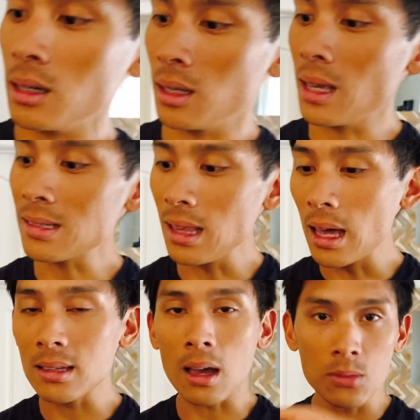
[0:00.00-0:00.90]
And that's a lot
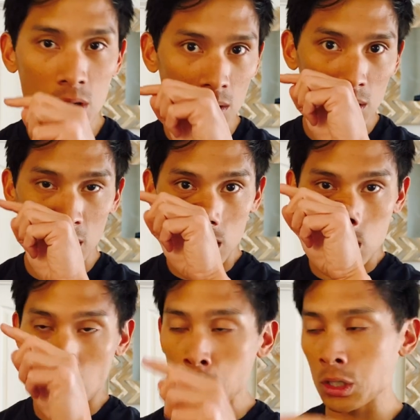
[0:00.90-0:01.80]
of times you can really
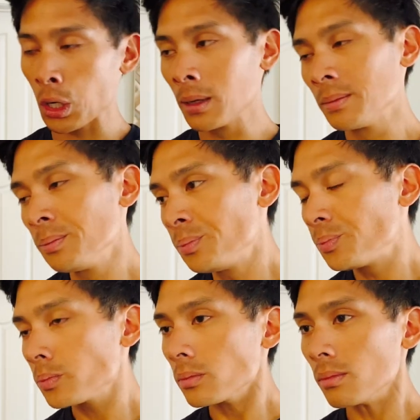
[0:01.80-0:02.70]
judge
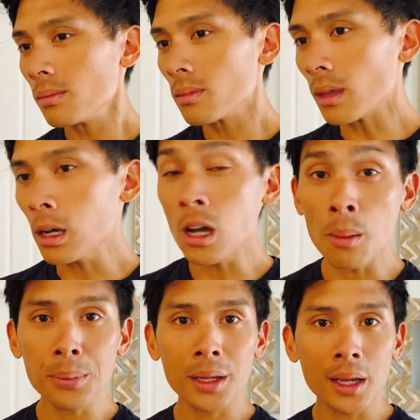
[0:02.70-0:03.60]
a
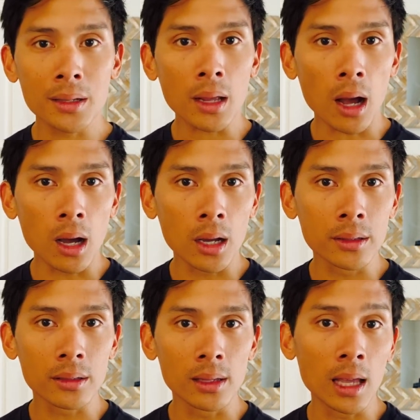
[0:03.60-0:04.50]
company and
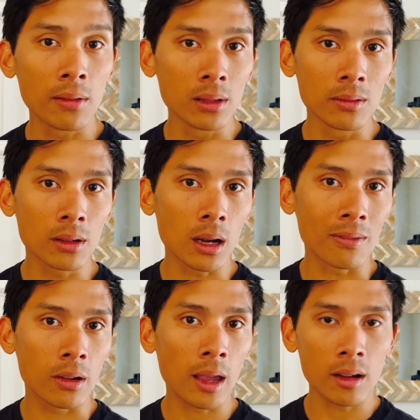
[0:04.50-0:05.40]
on the level
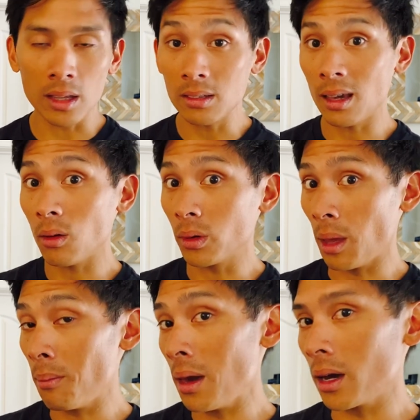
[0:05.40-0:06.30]
of care they take when they
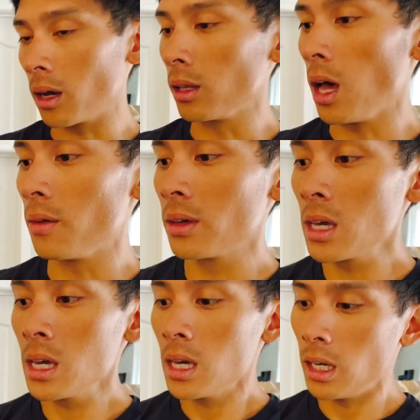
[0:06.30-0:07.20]
make a glove
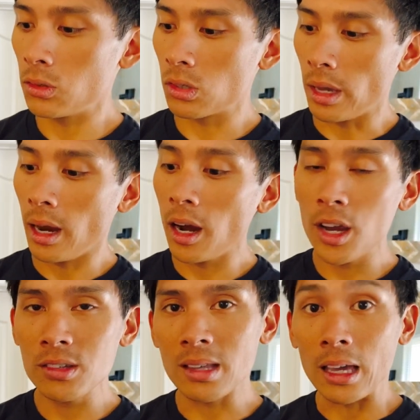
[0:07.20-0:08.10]
is the
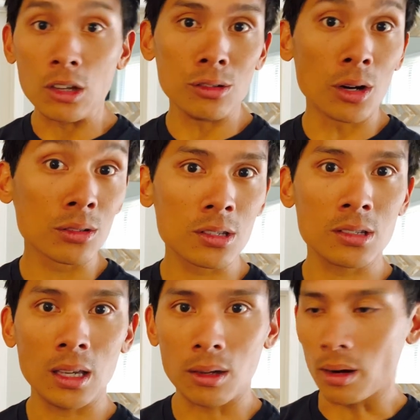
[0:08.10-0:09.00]
areas that you don't
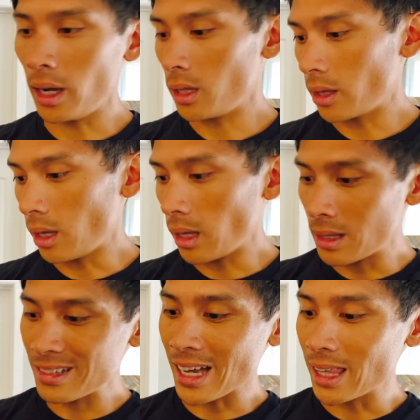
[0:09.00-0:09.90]
see, right? Like
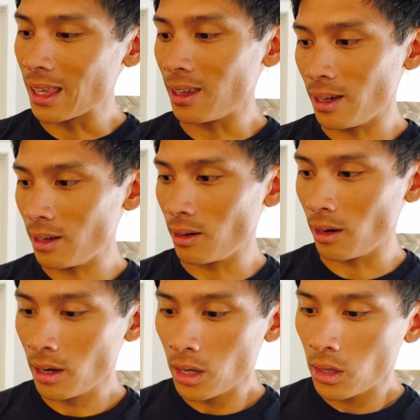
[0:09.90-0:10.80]
inside the liner,
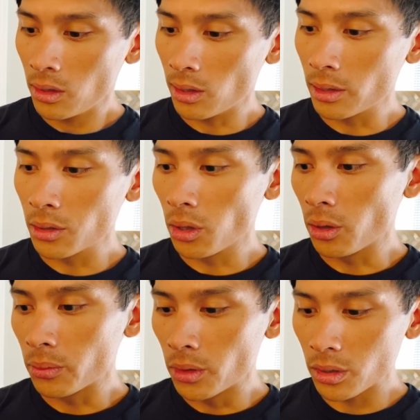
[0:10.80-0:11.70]
the little
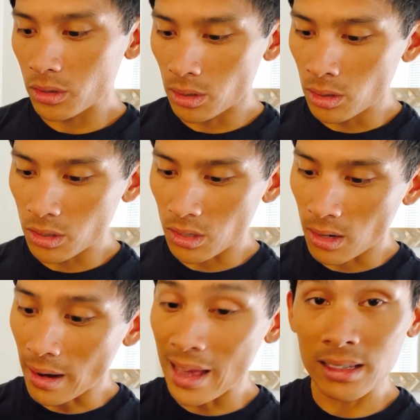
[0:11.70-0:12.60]
nooks and
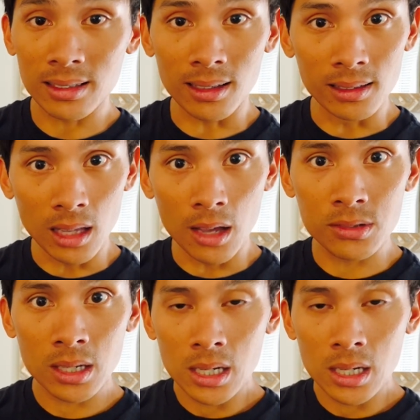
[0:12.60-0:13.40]
crannies in the gloves